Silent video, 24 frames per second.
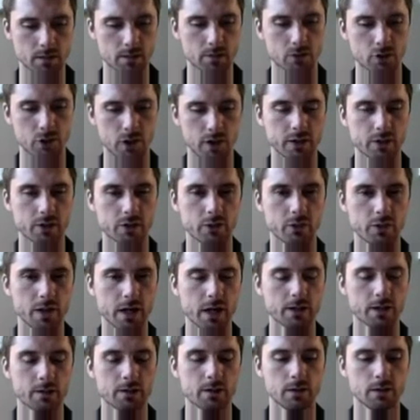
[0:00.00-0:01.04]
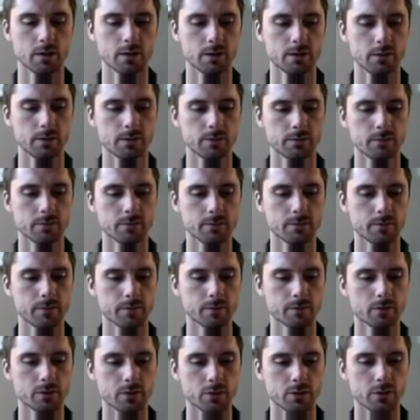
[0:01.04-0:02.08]
try to do that.
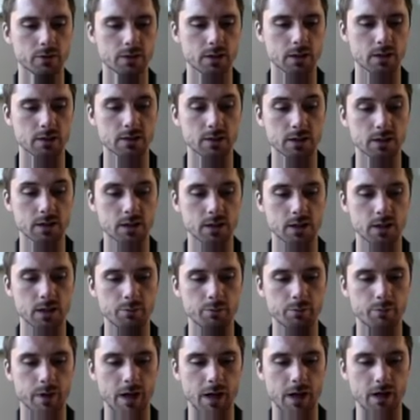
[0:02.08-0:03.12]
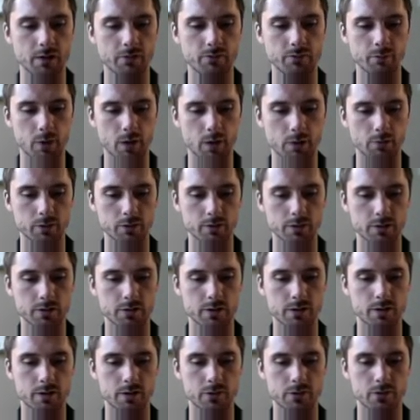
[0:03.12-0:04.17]
So it says, in a bag of marbles,
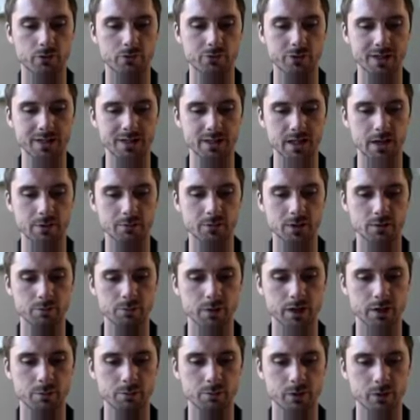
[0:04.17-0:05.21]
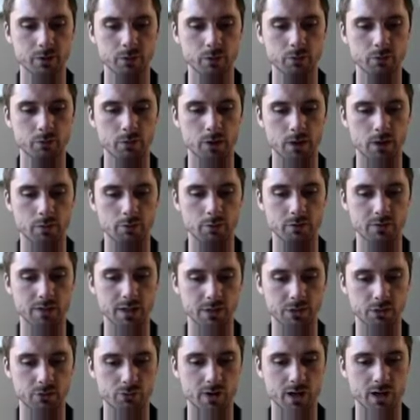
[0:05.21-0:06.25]
there are 3 times as many blue marbles
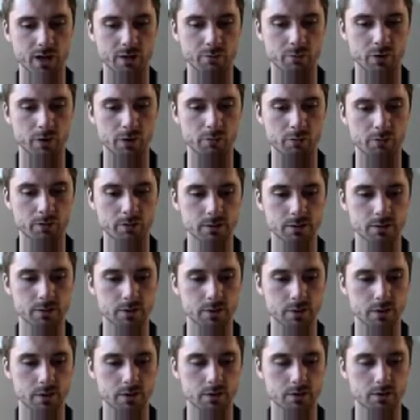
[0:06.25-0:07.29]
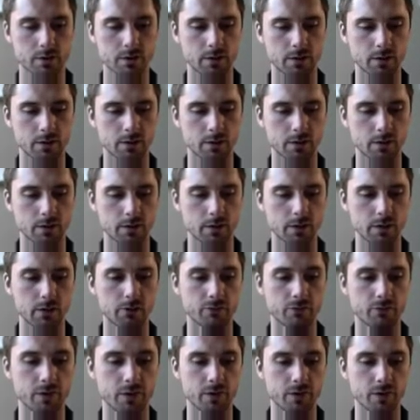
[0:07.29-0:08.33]
as red marbles. If
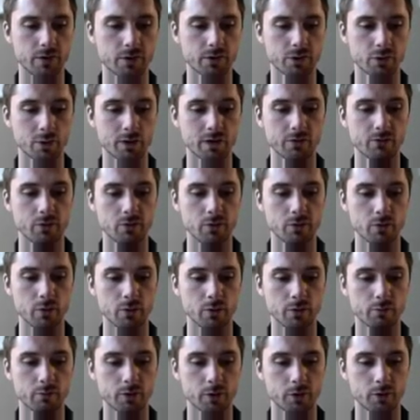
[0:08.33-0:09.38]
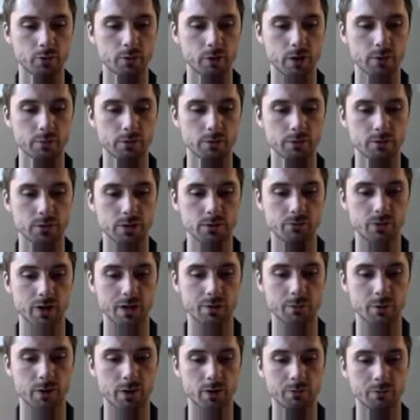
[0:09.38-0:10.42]
there are 24 more blue marbles than red
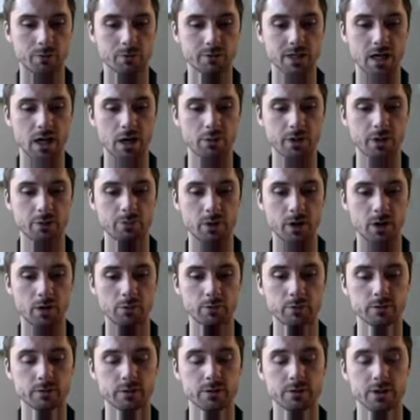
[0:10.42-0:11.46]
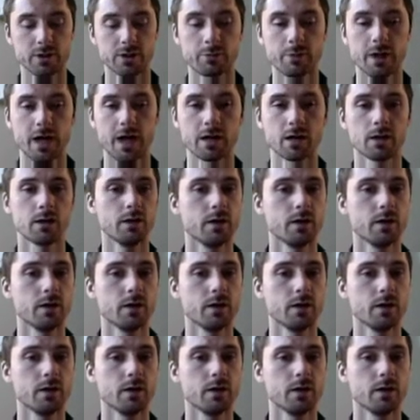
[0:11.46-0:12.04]
marbles, how many marbles are in the bag?